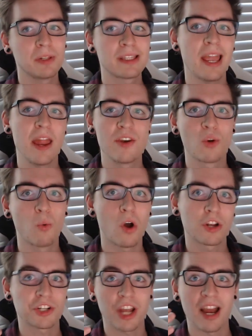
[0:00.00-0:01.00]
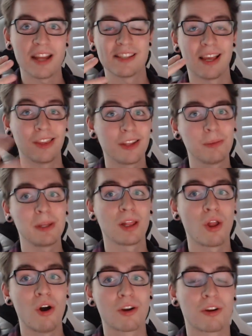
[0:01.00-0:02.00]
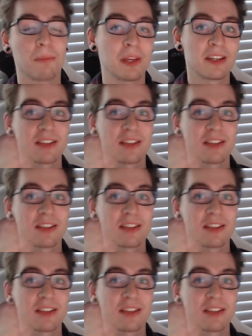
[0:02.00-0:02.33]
tend to watch guides a little bit longer because